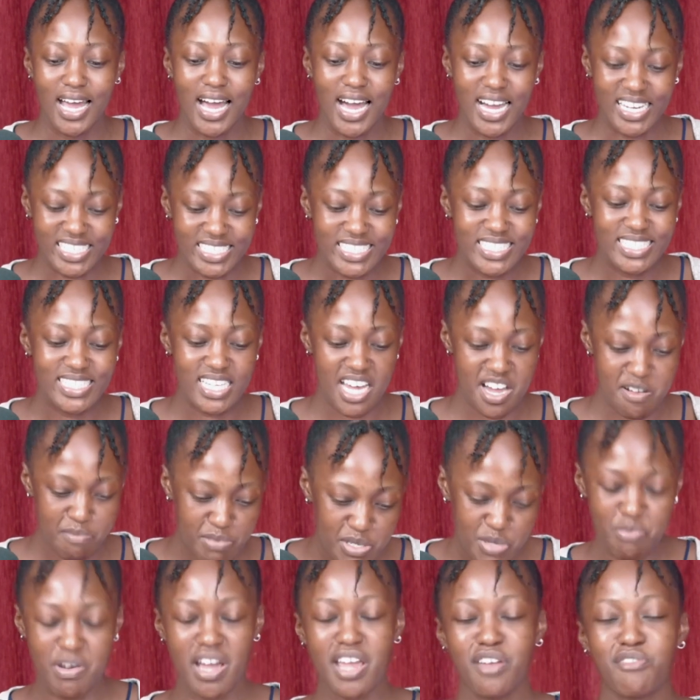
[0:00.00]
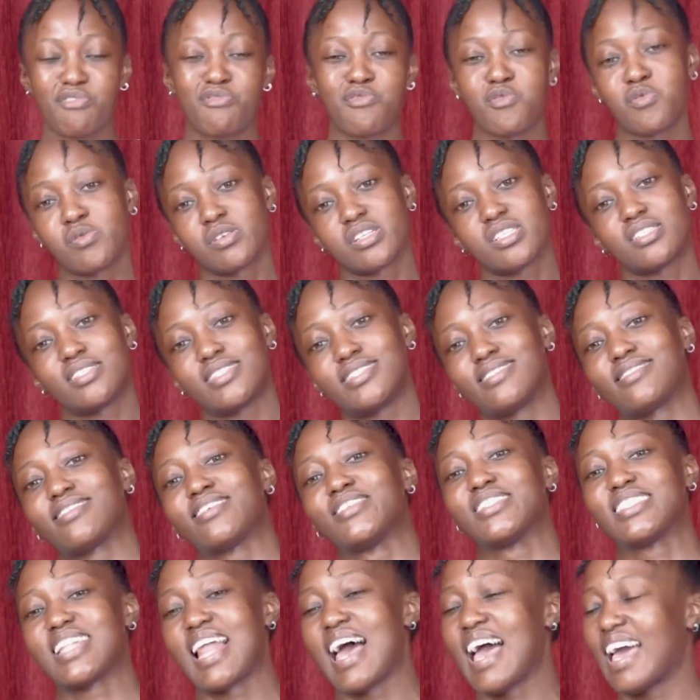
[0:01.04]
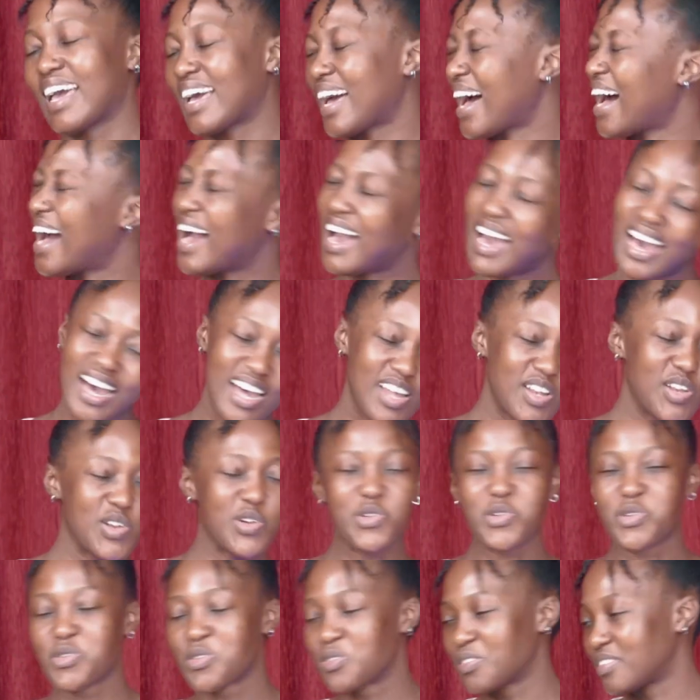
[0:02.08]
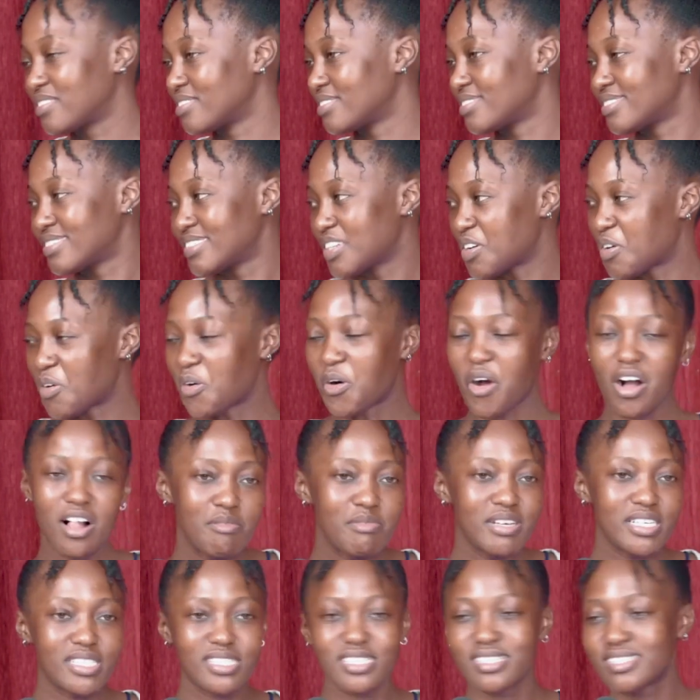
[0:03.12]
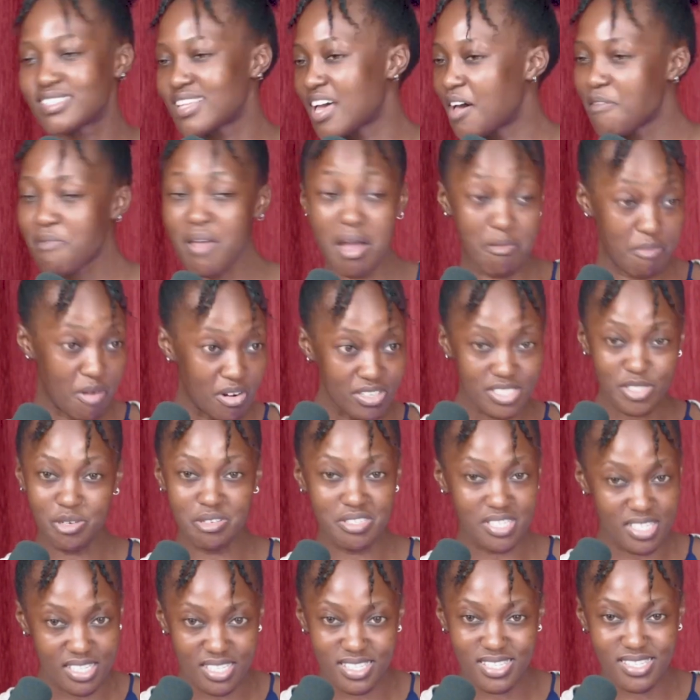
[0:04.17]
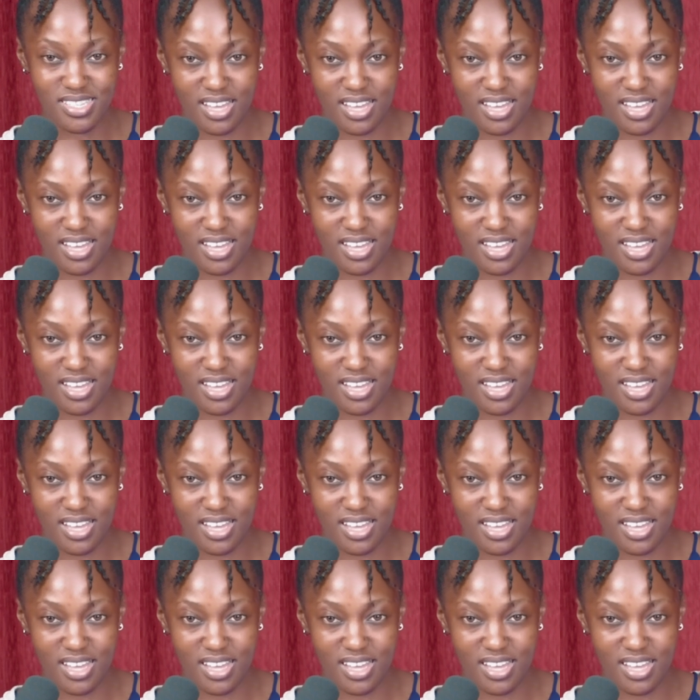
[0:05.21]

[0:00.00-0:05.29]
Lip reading: I stamped my foot. I was like, no, you call me sister. Me, I'm not your sister.